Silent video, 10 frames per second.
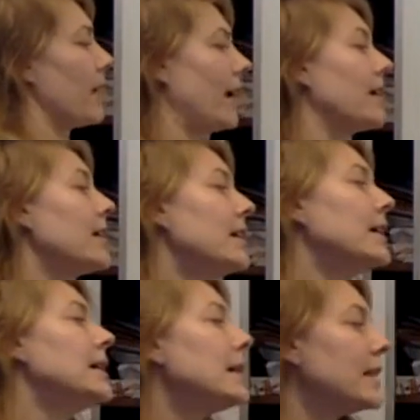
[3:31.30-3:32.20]
Okay.
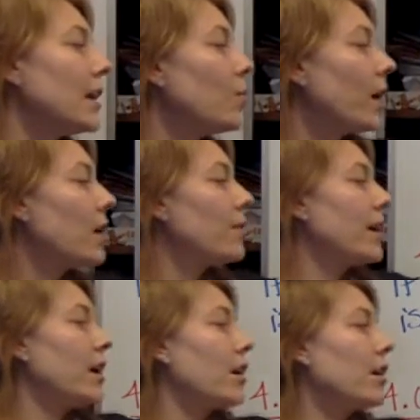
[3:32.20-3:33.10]
Then we go
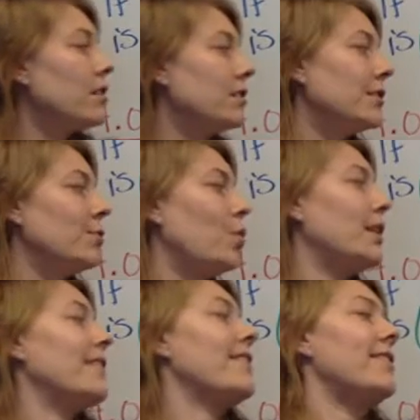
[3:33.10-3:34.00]
here. What
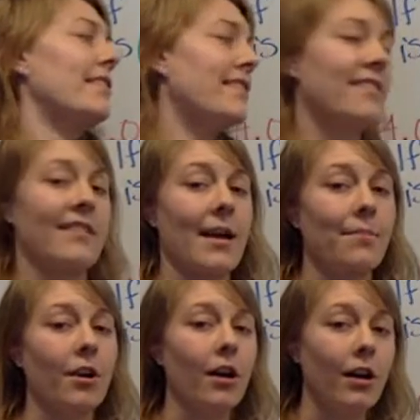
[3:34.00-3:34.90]
is this
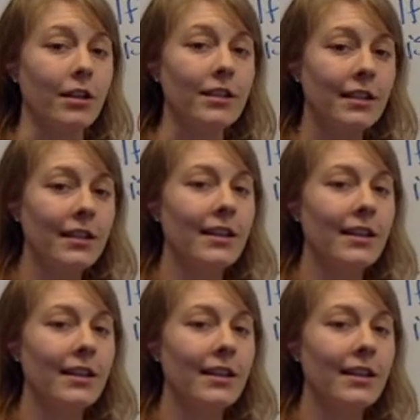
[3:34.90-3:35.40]
step called?